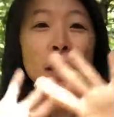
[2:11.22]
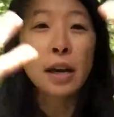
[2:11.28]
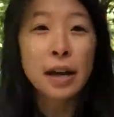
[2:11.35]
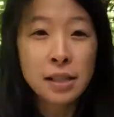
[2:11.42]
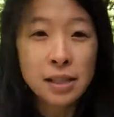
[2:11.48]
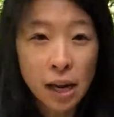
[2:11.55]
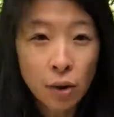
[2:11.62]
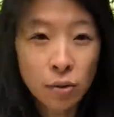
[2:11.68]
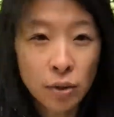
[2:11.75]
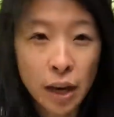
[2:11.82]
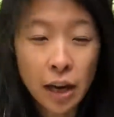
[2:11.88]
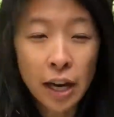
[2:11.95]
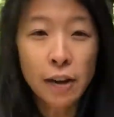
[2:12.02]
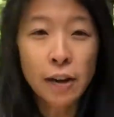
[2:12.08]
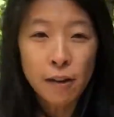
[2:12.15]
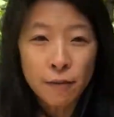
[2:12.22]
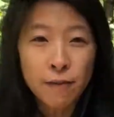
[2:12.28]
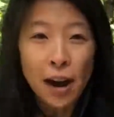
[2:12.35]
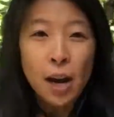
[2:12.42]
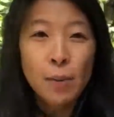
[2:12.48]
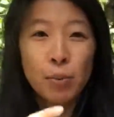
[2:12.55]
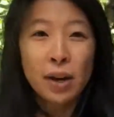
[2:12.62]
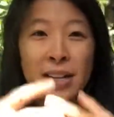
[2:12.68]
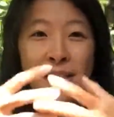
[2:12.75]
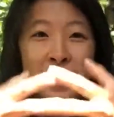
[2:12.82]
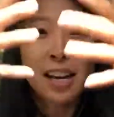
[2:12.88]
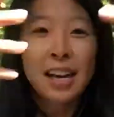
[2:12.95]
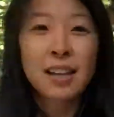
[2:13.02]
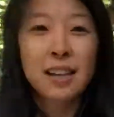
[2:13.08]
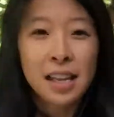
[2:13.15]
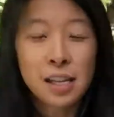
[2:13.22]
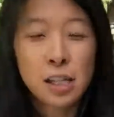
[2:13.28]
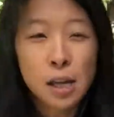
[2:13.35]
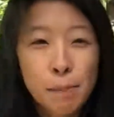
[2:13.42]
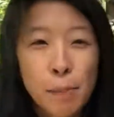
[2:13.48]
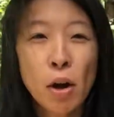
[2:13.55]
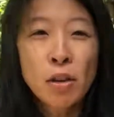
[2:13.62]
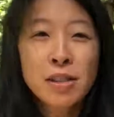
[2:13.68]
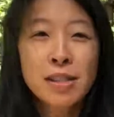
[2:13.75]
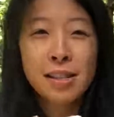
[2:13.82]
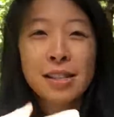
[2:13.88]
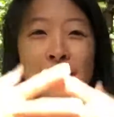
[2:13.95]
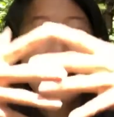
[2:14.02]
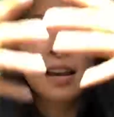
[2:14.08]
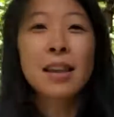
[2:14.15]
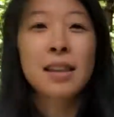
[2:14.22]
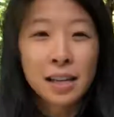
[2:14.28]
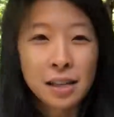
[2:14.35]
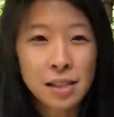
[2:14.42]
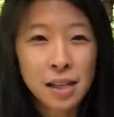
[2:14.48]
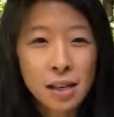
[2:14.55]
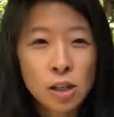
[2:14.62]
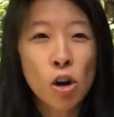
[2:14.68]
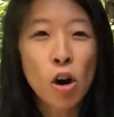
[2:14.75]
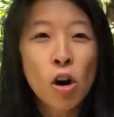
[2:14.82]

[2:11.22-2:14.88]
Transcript: is out there. It vibrates like this, it pulses like this, and